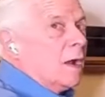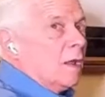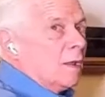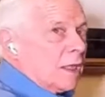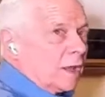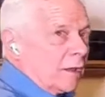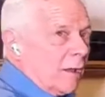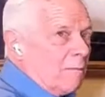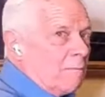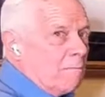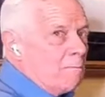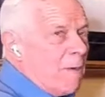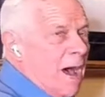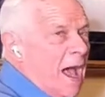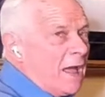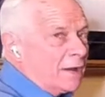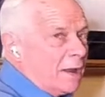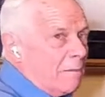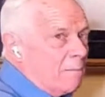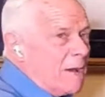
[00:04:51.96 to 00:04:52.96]
like a
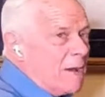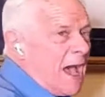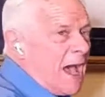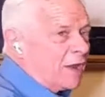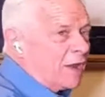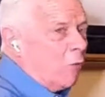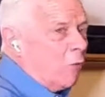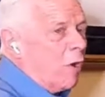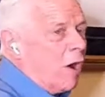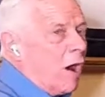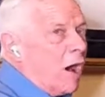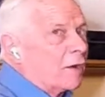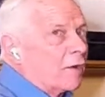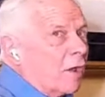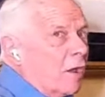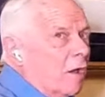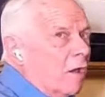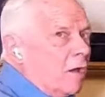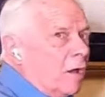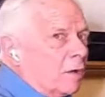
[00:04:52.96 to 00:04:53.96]
mighty
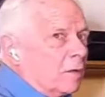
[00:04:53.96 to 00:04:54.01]
water.